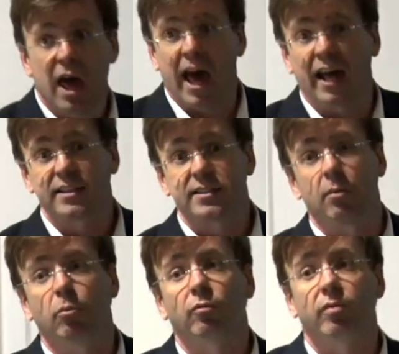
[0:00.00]
at
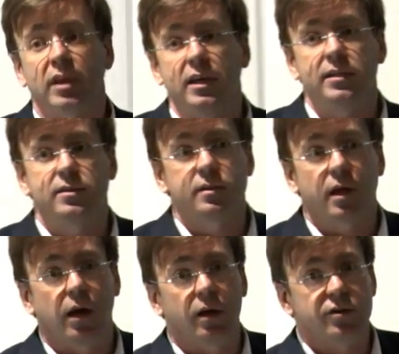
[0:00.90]
some of these
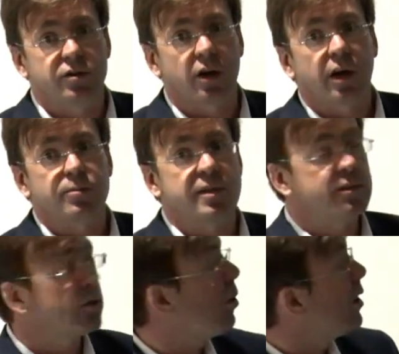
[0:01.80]
uh, startups, these
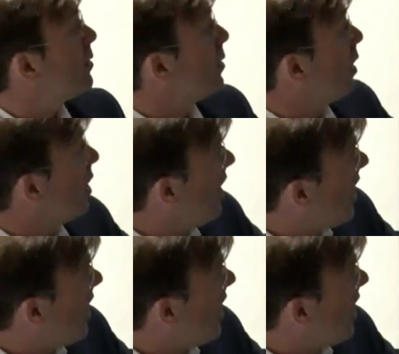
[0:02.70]
are great uh,